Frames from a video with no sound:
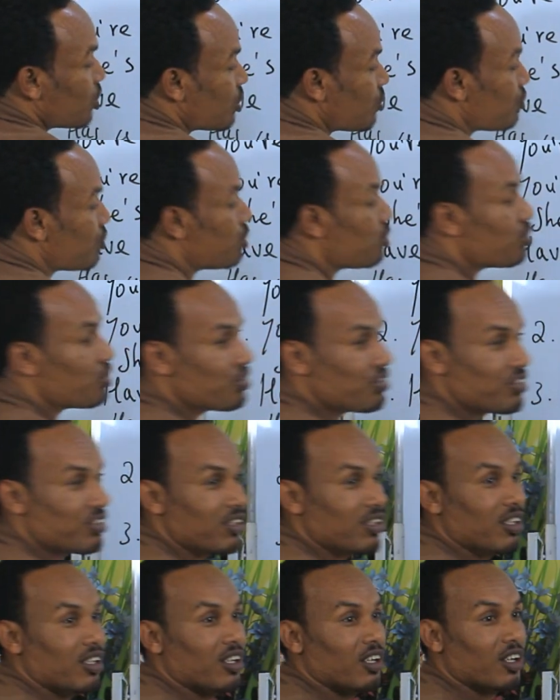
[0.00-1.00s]
a short
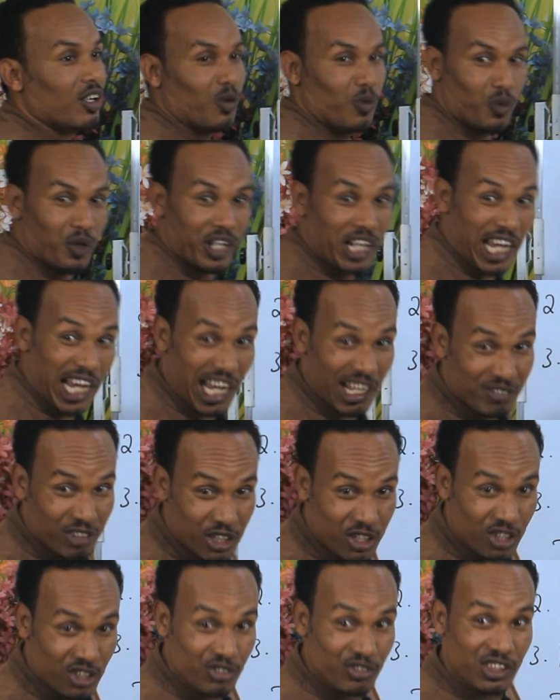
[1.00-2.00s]
fuse when I
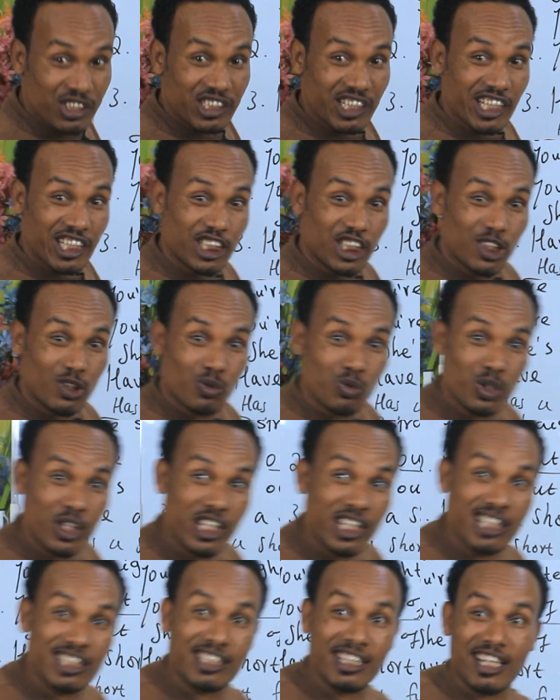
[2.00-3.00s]
have a conversation
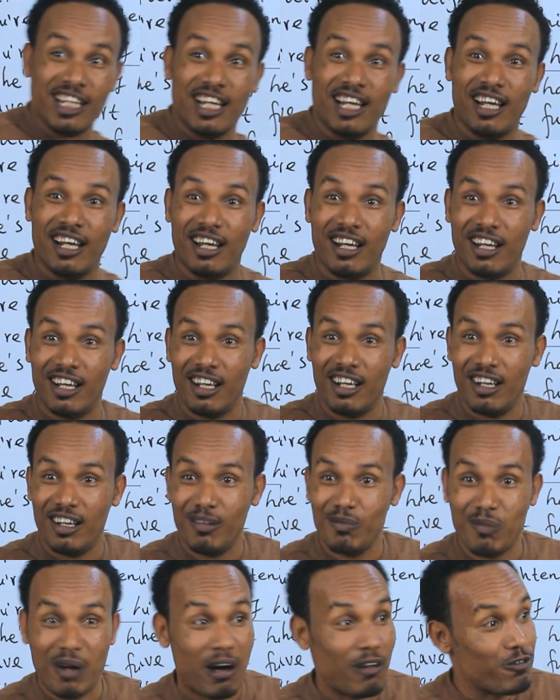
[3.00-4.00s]
with
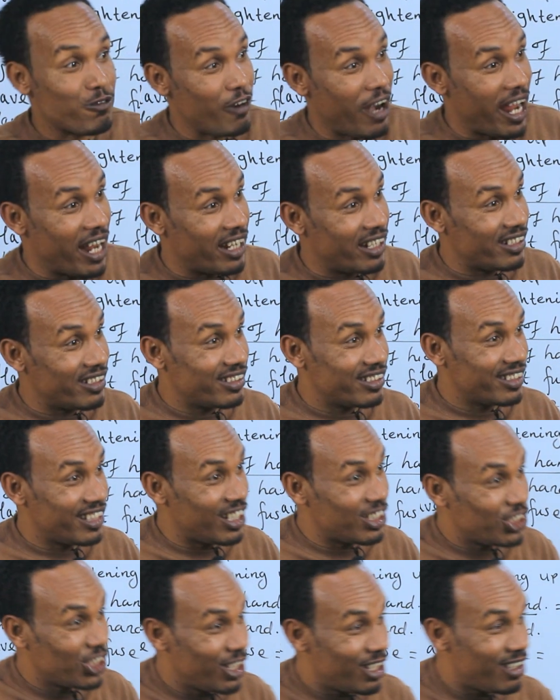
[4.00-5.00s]
my friend.
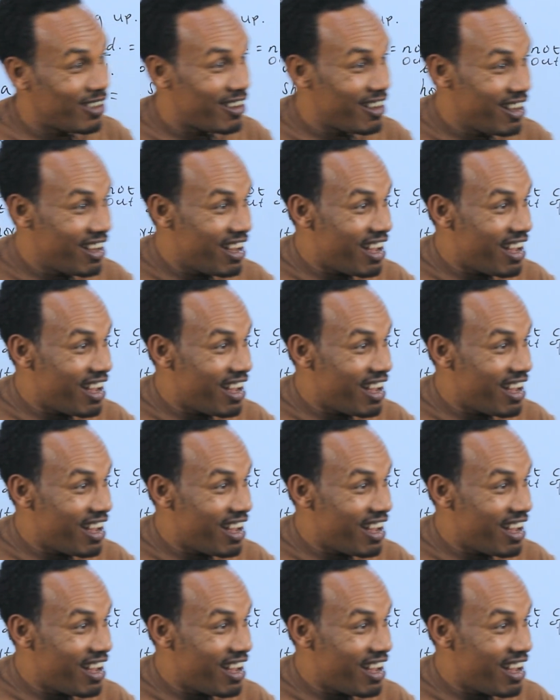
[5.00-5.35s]
Yes or no?